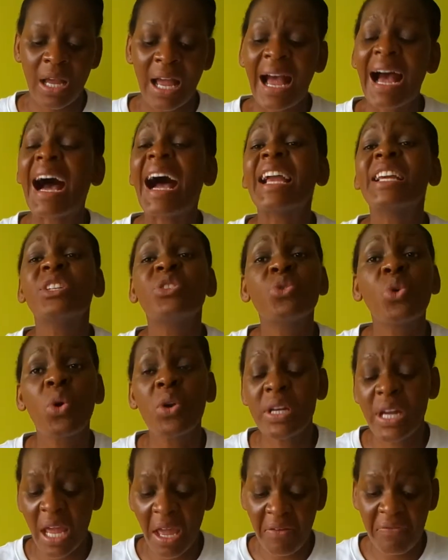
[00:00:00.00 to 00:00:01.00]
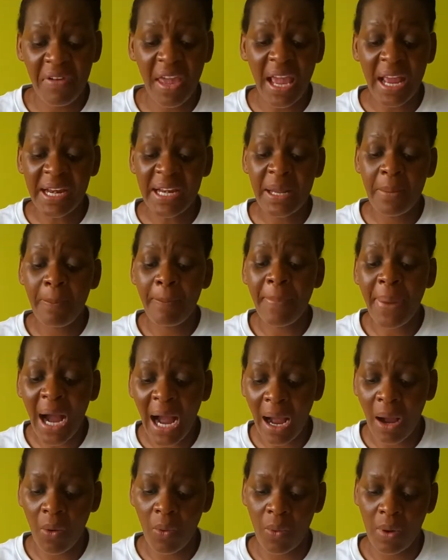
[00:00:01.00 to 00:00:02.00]
I don't have any
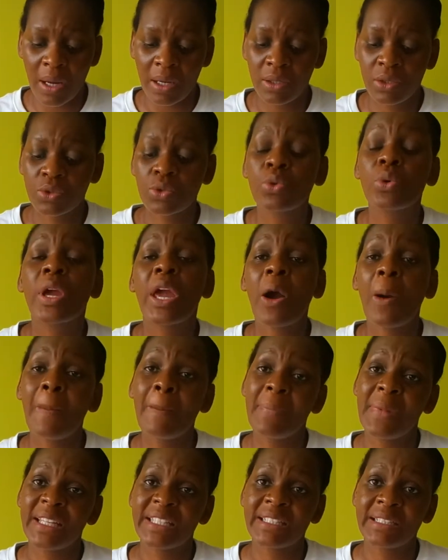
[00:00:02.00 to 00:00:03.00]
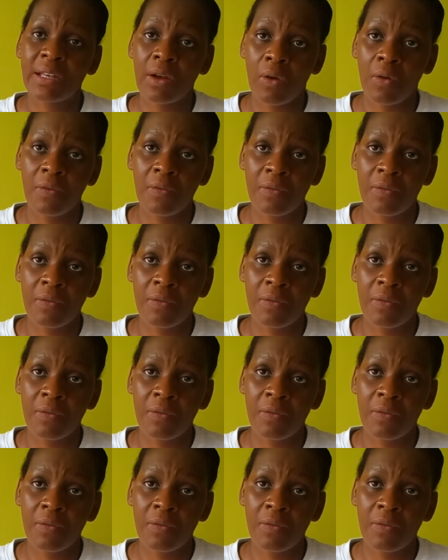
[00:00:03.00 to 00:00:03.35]
power to help myself.